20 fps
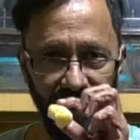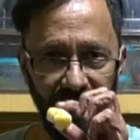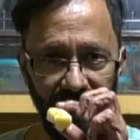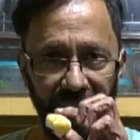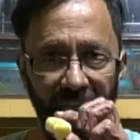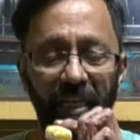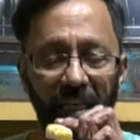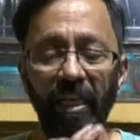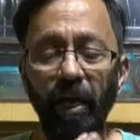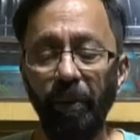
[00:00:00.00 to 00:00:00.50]

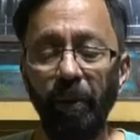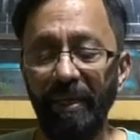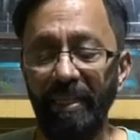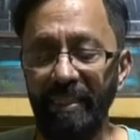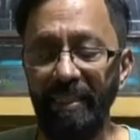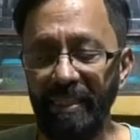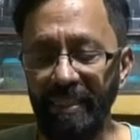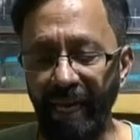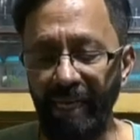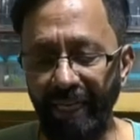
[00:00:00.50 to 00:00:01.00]
Now
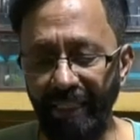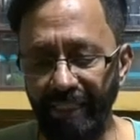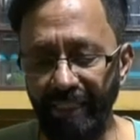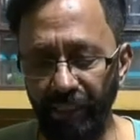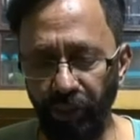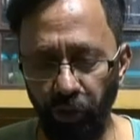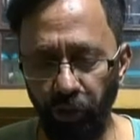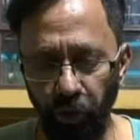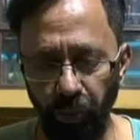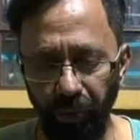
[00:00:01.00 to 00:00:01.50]
inside it,
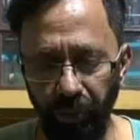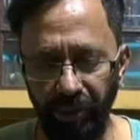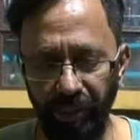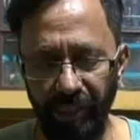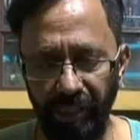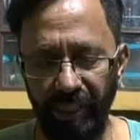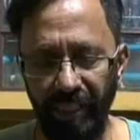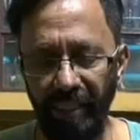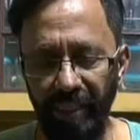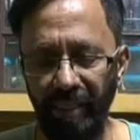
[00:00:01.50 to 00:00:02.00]
you would
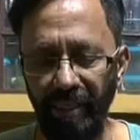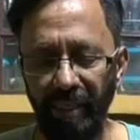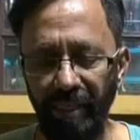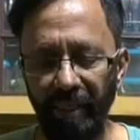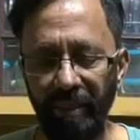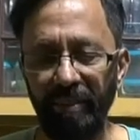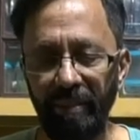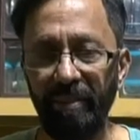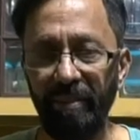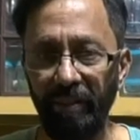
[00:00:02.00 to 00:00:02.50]
see a
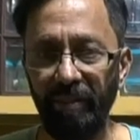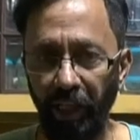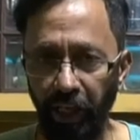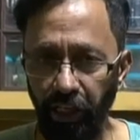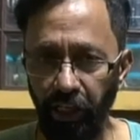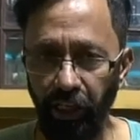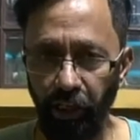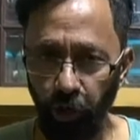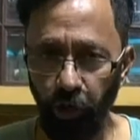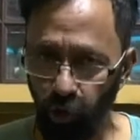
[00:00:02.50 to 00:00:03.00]
thick
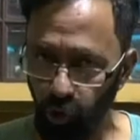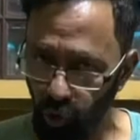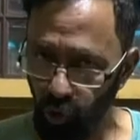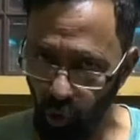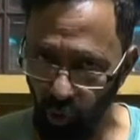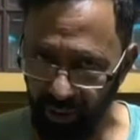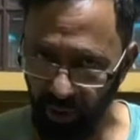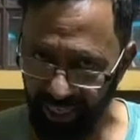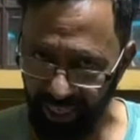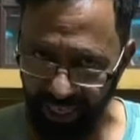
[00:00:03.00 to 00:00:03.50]

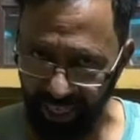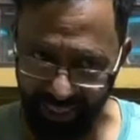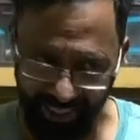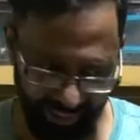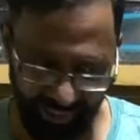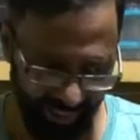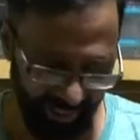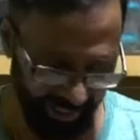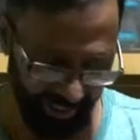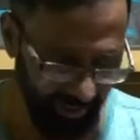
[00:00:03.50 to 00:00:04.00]
root-like thing,